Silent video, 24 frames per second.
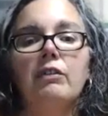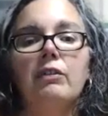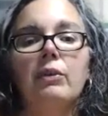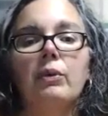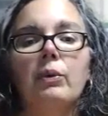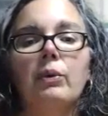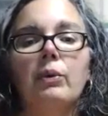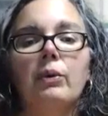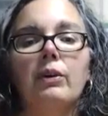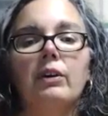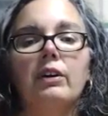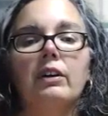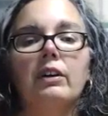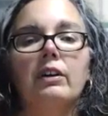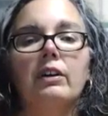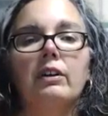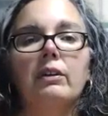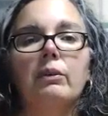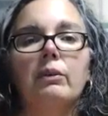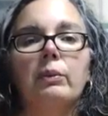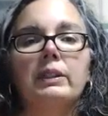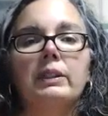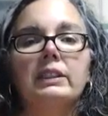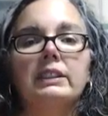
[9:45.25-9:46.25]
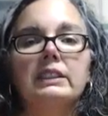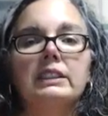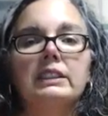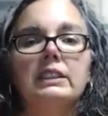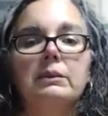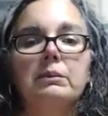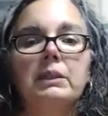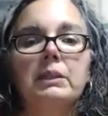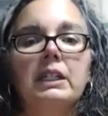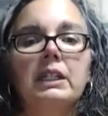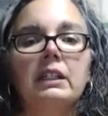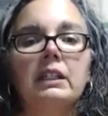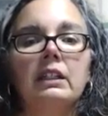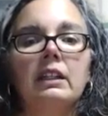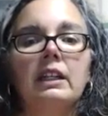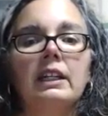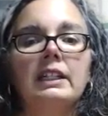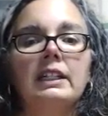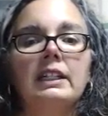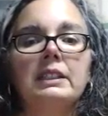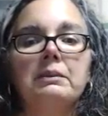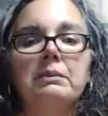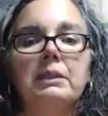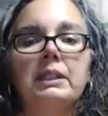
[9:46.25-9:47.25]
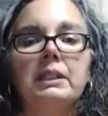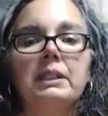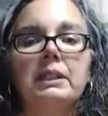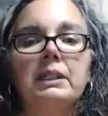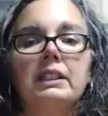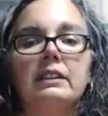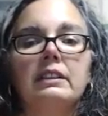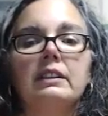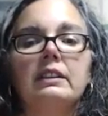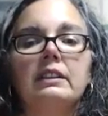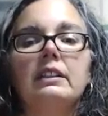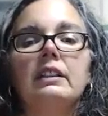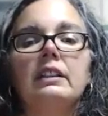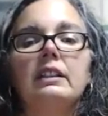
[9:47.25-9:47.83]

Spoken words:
for wisdom, enlightenment,